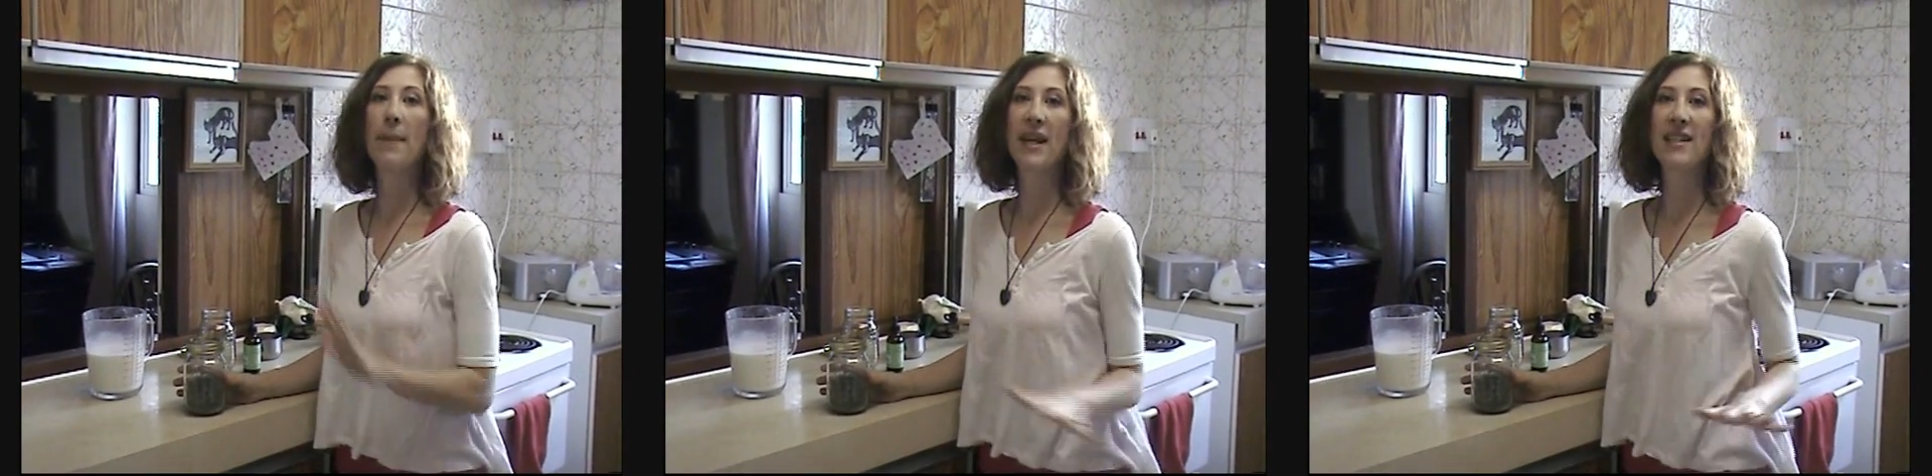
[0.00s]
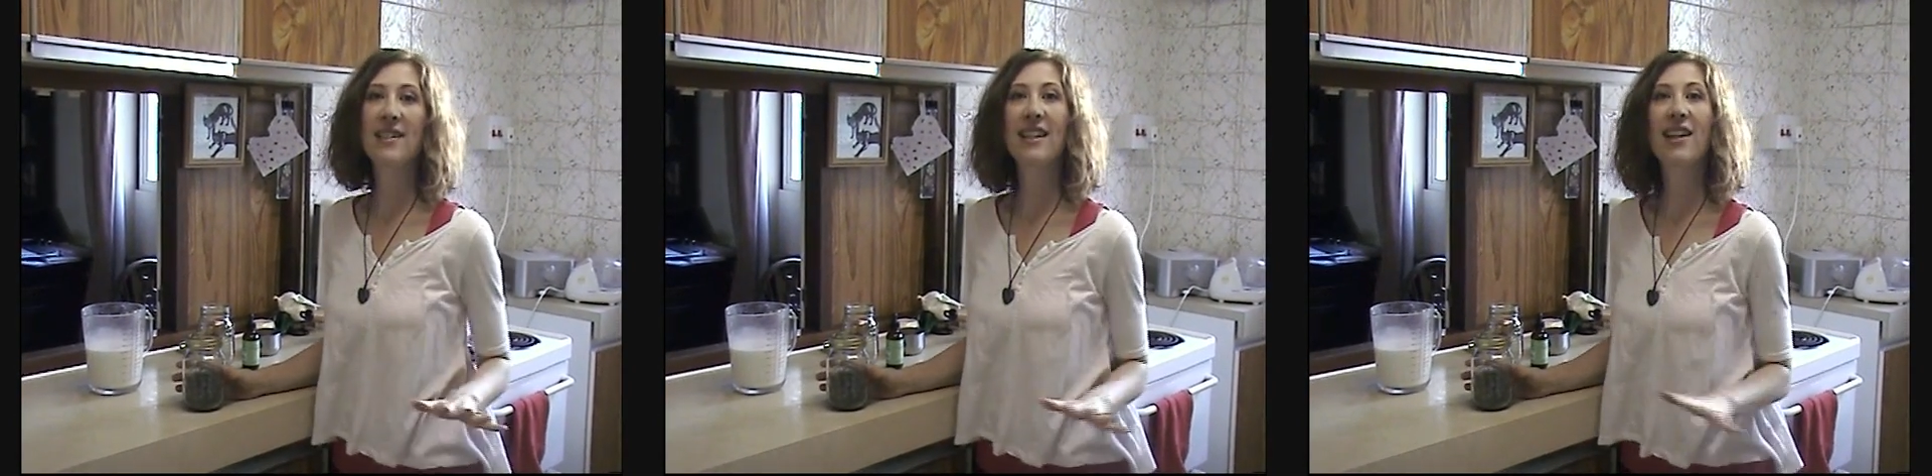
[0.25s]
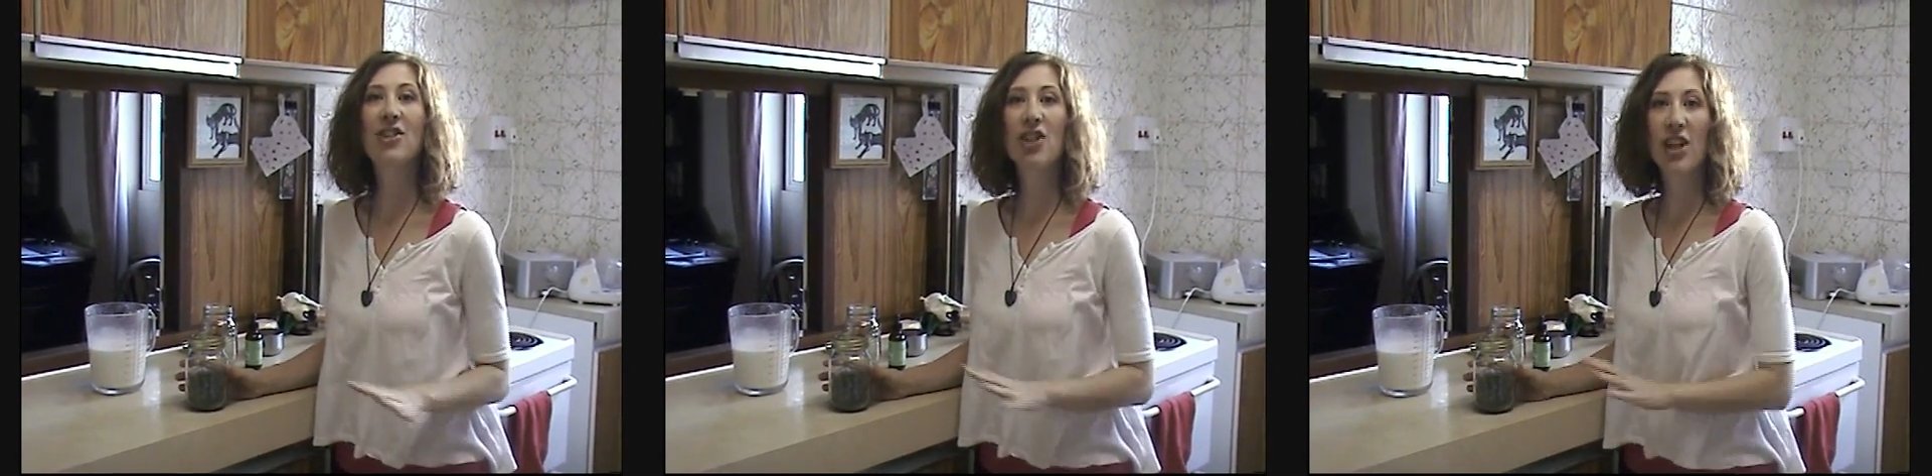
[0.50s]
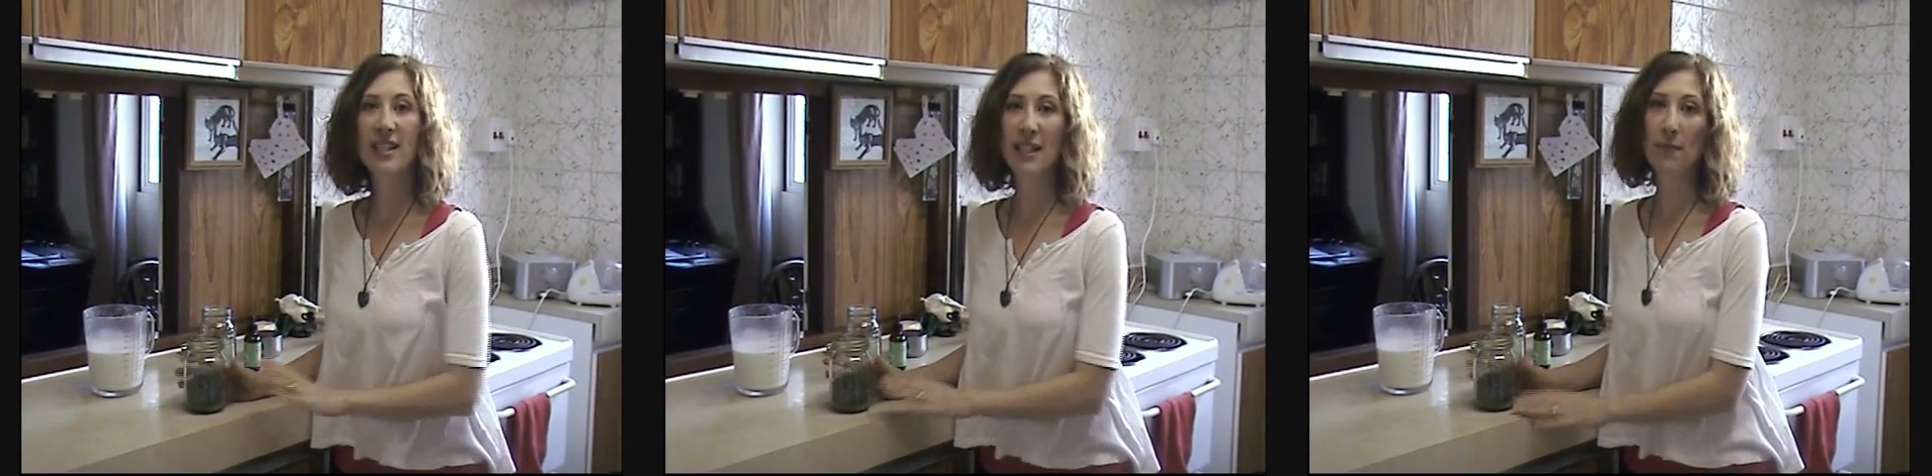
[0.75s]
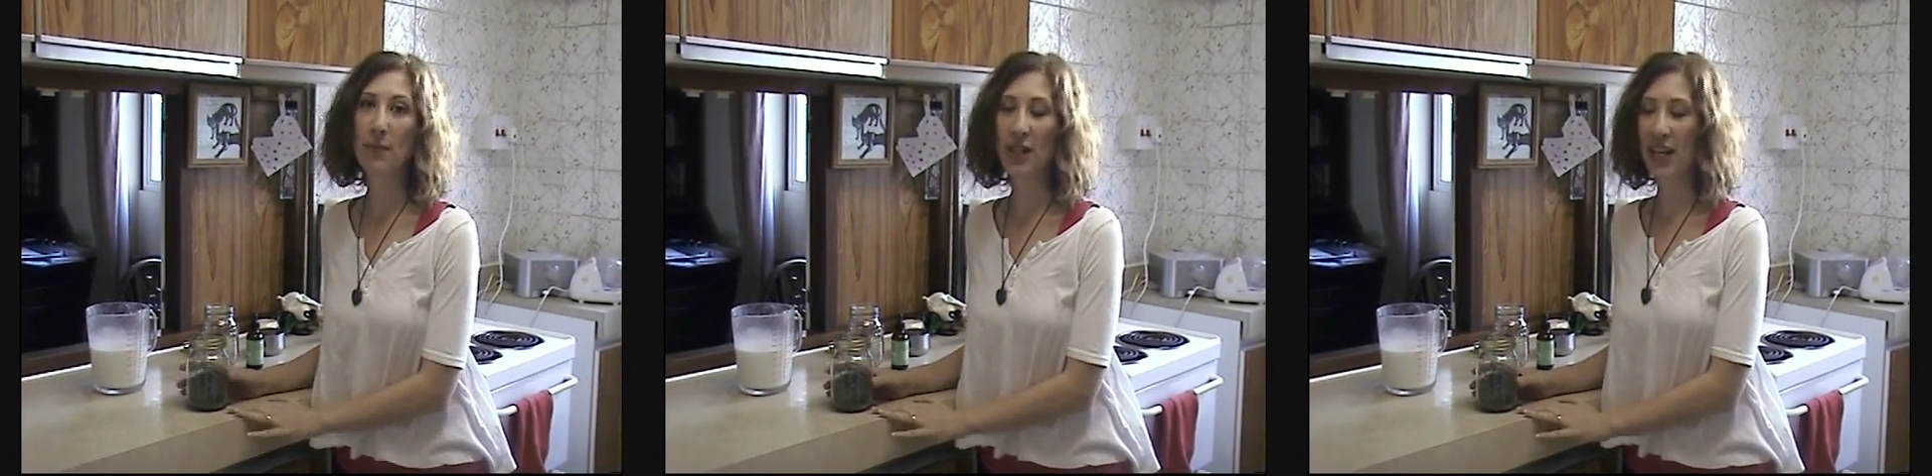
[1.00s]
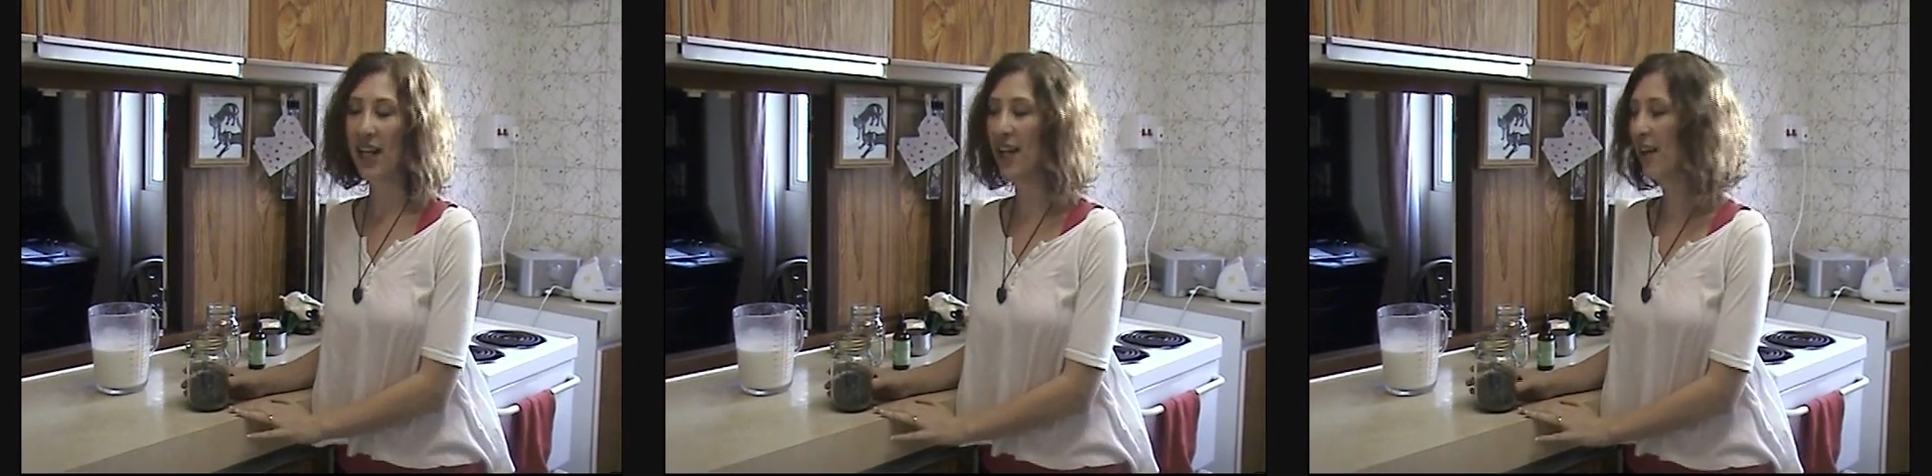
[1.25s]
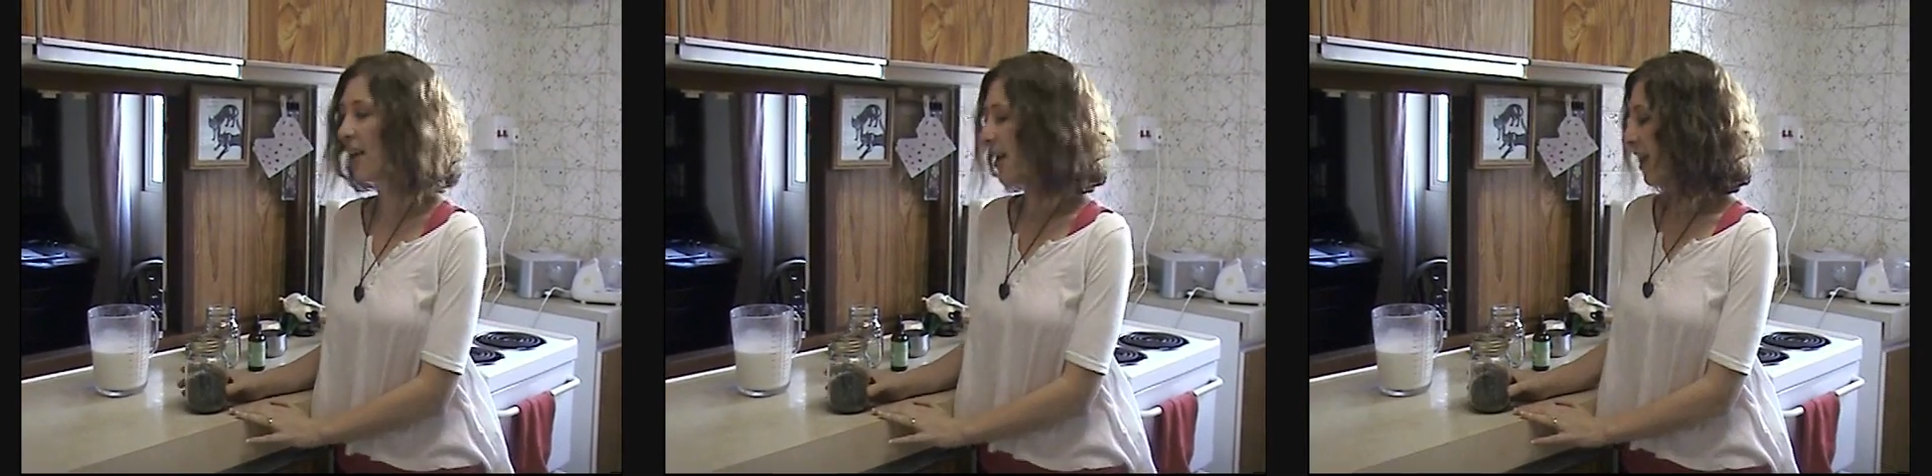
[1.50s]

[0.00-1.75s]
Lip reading: basic chia seed pudding,